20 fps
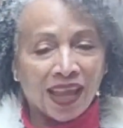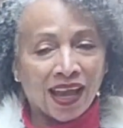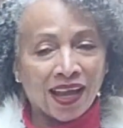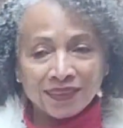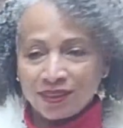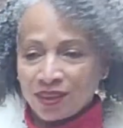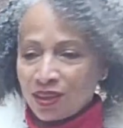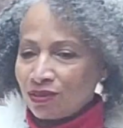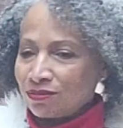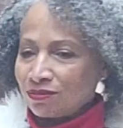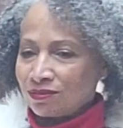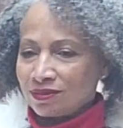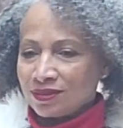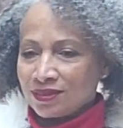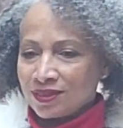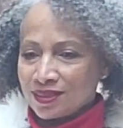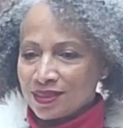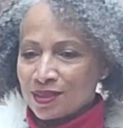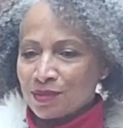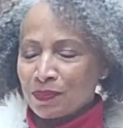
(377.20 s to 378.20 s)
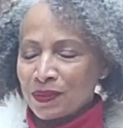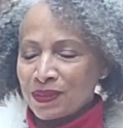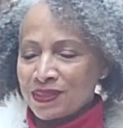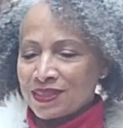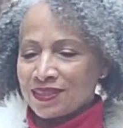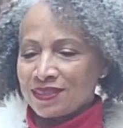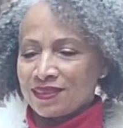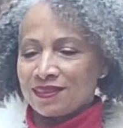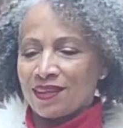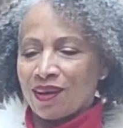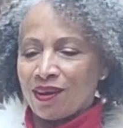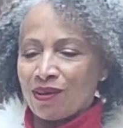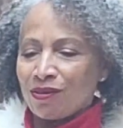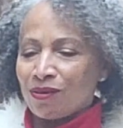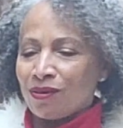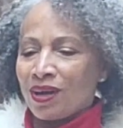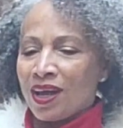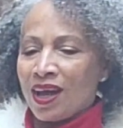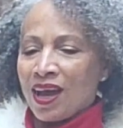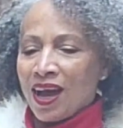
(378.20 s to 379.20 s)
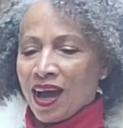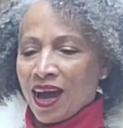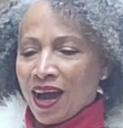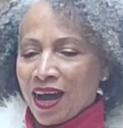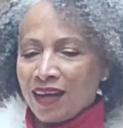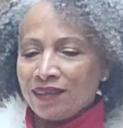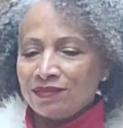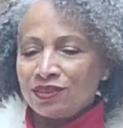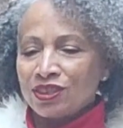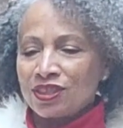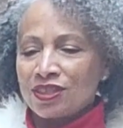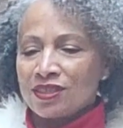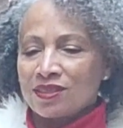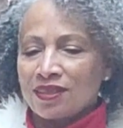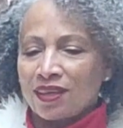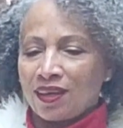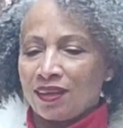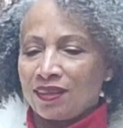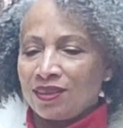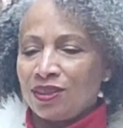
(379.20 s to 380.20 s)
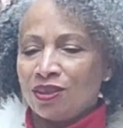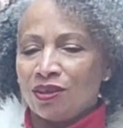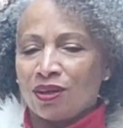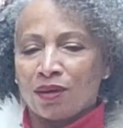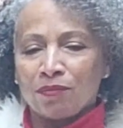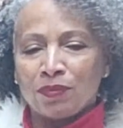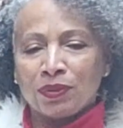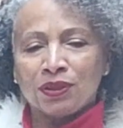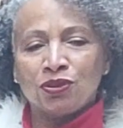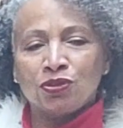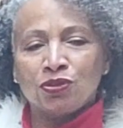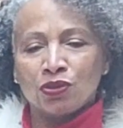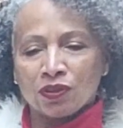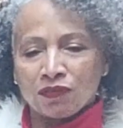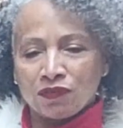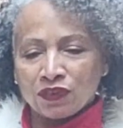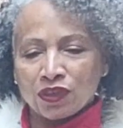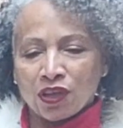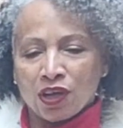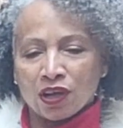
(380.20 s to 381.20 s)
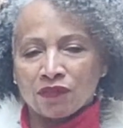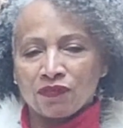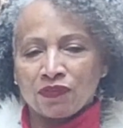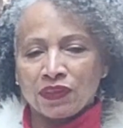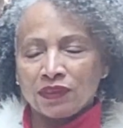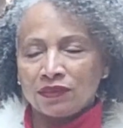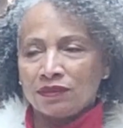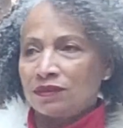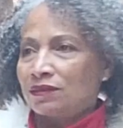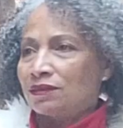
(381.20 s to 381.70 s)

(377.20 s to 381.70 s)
I don't. This is pretty. No, I just I've been doing the photography.